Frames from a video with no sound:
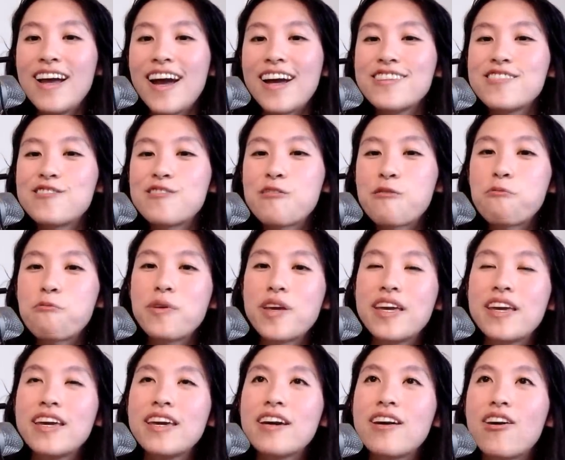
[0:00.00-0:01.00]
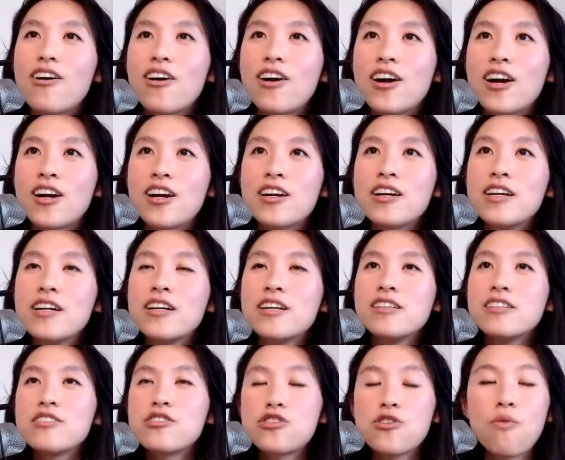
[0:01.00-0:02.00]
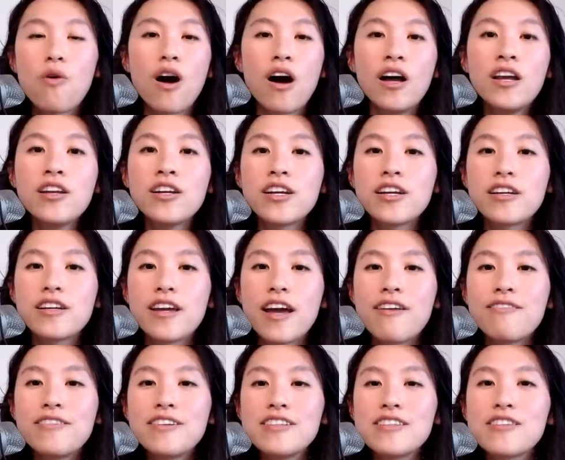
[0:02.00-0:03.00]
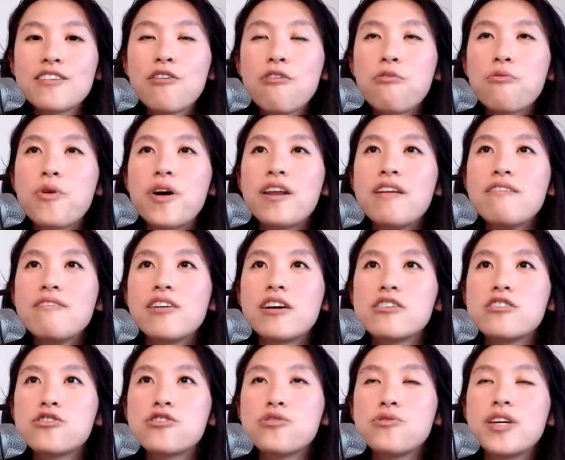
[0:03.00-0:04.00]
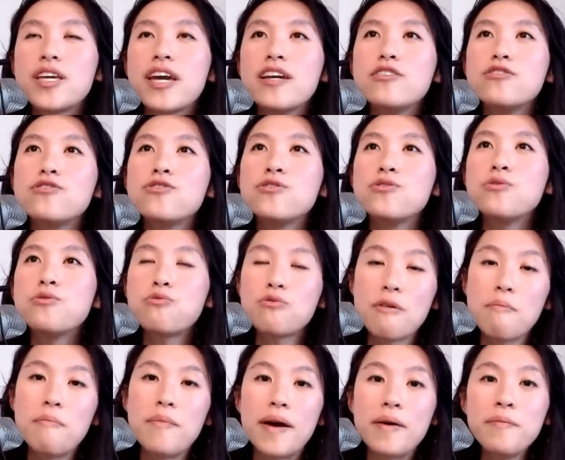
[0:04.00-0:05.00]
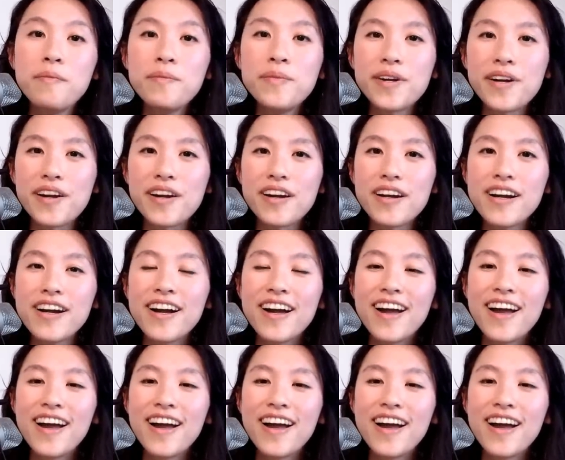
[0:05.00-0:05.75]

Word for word: And so we are so honored, every single one of us, to get to remember